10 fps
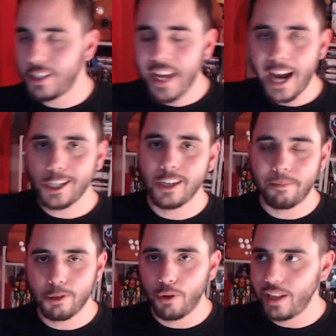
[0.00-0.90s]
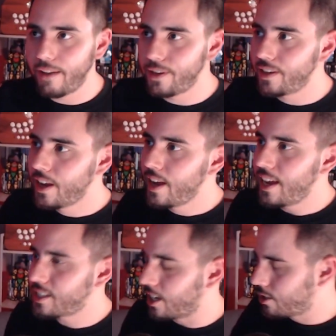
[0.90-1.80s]
the action up to 11.
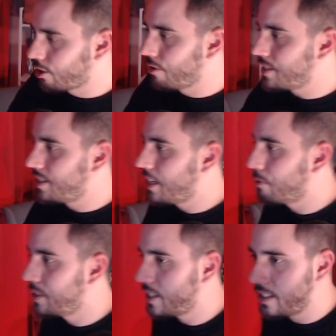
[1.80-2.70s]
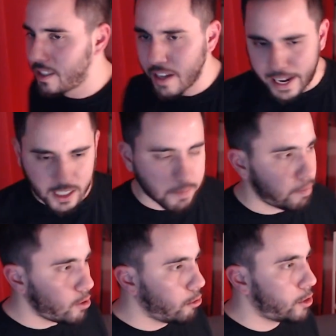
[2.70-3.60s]
It's got turret sequences,
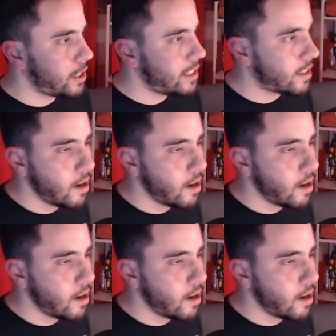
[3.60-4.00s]
explosions,